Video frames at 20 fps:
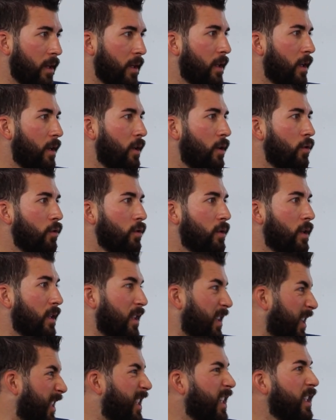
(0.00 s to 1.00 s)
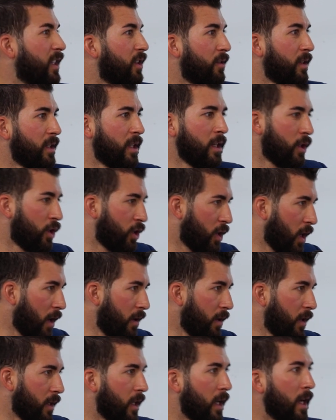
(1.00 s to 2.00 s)
in the news that it's interesting, share
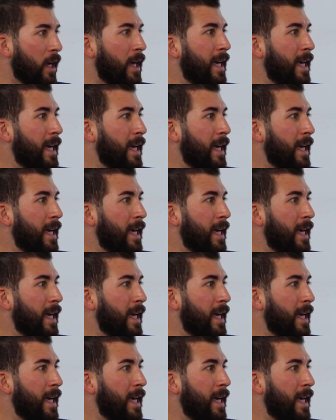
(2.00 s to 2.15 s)
it.